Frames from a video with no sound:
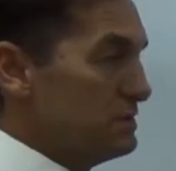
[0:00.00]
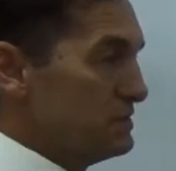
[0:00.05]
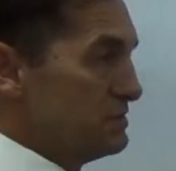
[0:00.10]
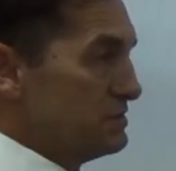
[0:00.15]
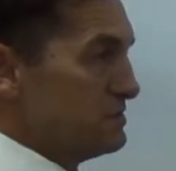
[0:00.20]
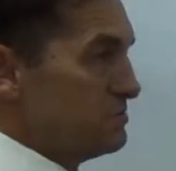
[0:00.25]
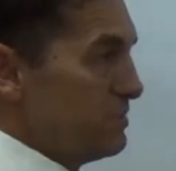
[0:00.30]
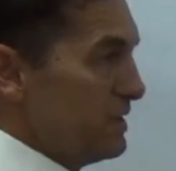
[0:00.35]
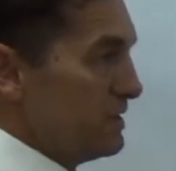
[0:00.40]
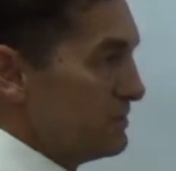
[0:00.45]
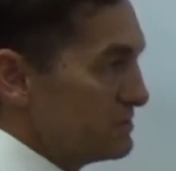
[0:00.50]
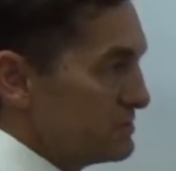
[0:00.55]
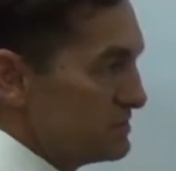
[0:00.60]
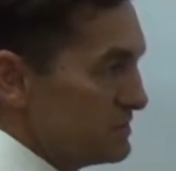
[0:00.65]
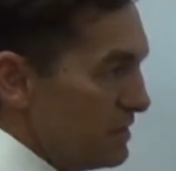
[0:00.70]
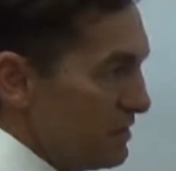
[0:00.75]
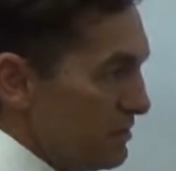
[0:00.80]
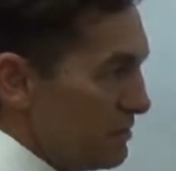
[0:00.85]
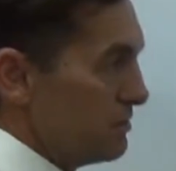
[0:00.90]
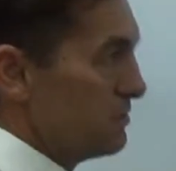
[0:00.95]
so it's bounced
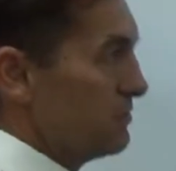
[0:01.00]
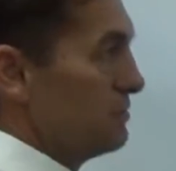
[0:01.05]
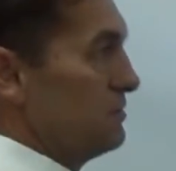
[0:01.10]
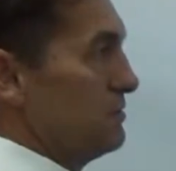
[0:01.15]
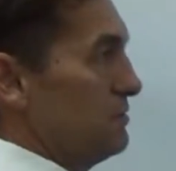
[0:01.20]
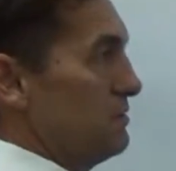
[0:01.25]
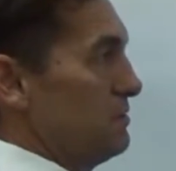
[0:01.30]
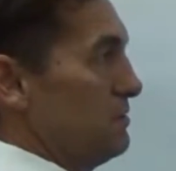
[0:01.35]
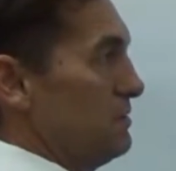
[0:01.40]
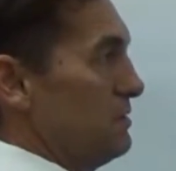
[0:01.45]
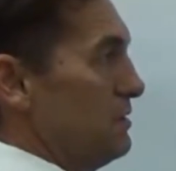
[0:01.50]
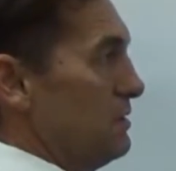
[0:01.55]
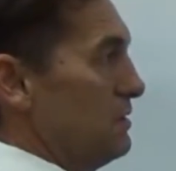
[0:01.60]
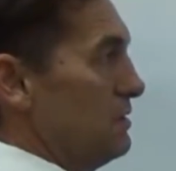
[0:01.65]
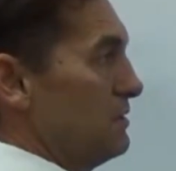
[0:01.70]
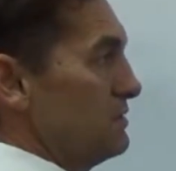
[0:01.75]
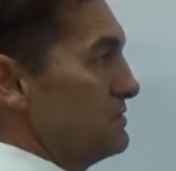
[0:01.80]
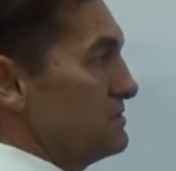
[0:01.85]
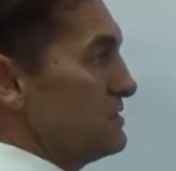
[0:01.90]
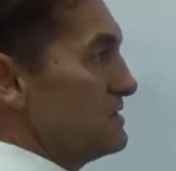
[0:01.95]
down.
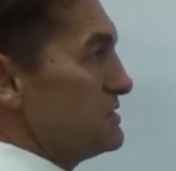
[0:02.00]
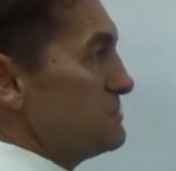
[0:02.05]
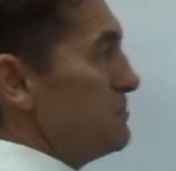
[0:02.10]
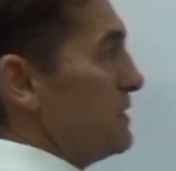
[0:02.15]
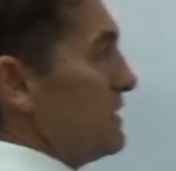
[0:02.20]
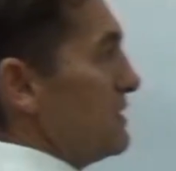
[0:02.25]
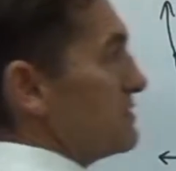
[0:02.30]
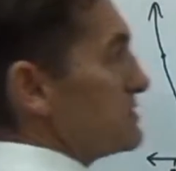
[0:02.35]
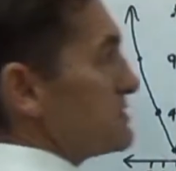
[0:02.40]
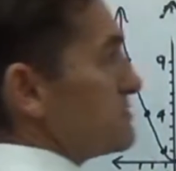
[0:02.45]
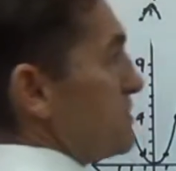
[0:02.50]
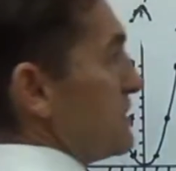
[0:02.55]
So that's bounce.